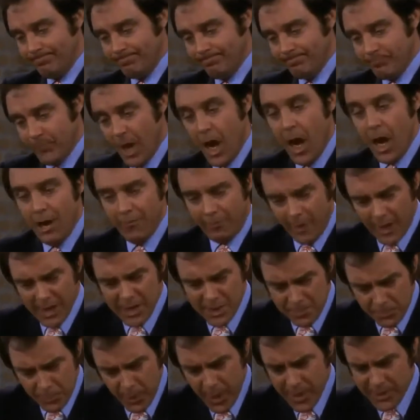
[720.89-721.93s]
vice
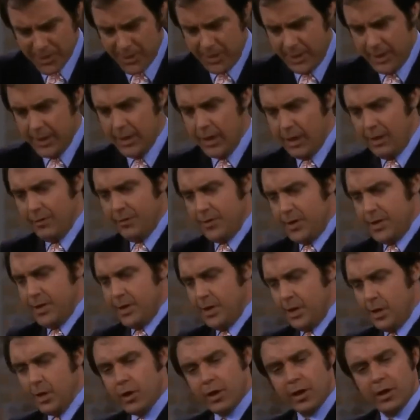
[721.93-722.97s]
president of the
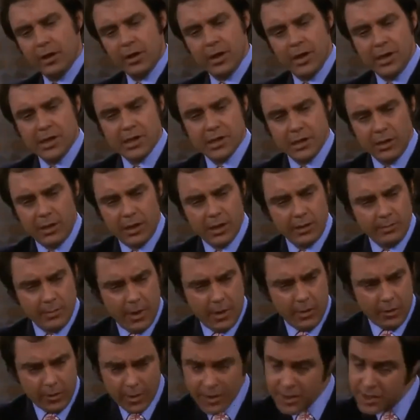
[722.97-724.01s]
Hercules Lawnmower
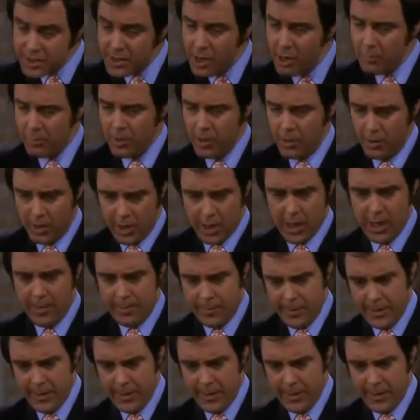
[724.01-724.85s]
and Snowblower Company.